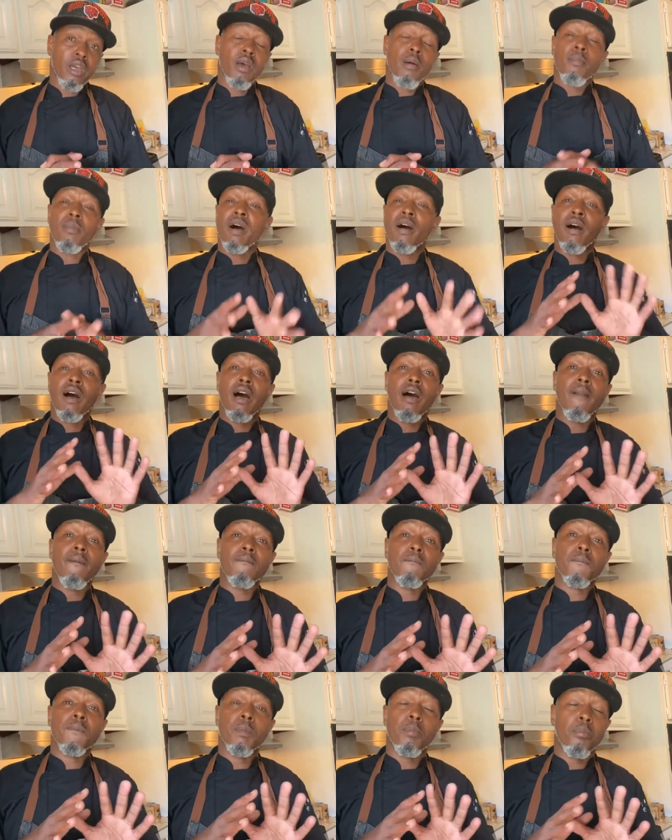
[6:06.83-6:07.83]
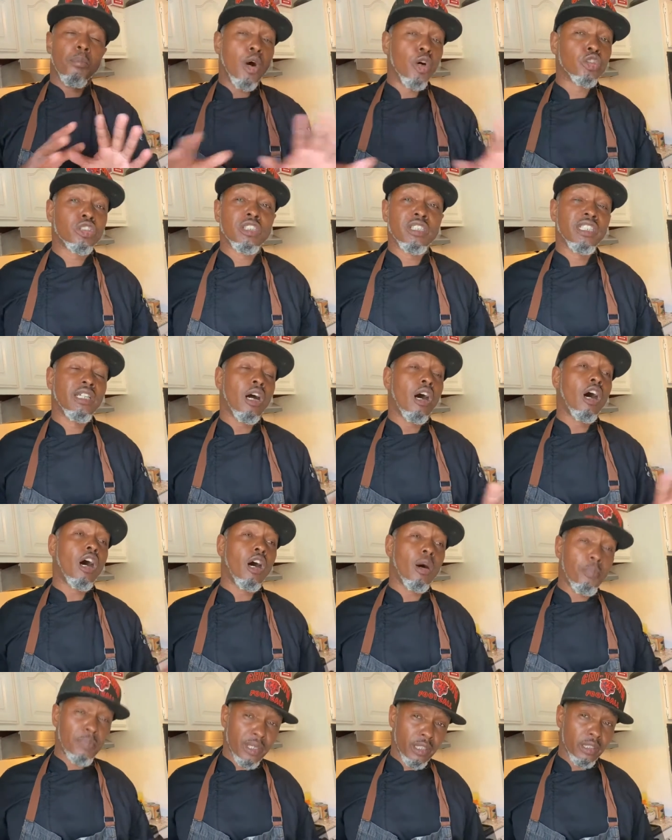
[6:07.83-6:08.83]
but mostly all
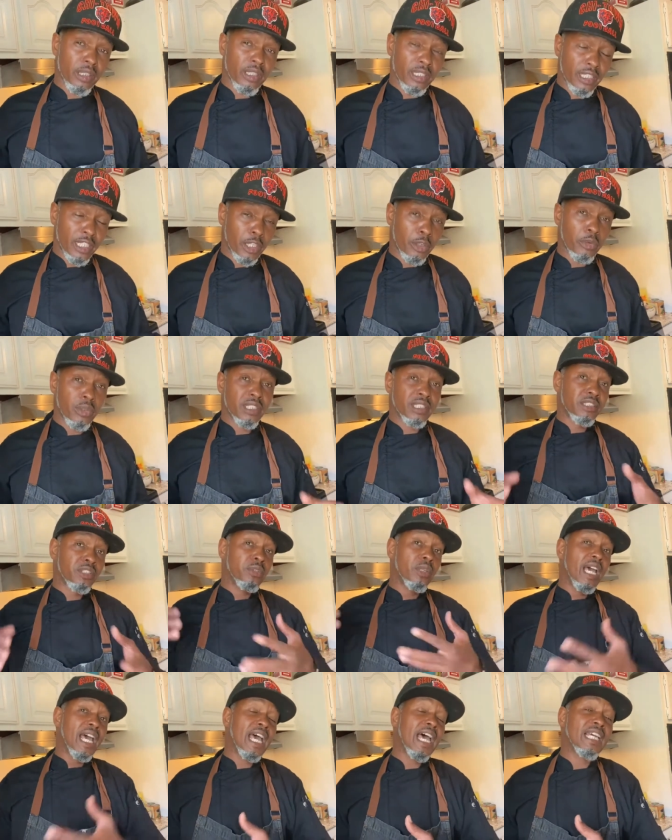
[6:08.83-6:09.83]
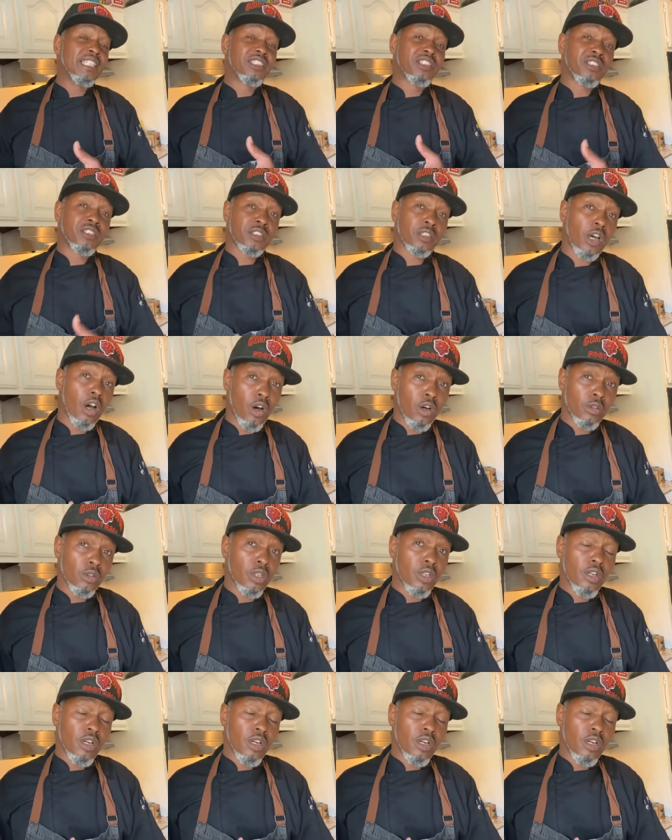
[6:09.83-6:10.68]
pickling liquids, you add salt.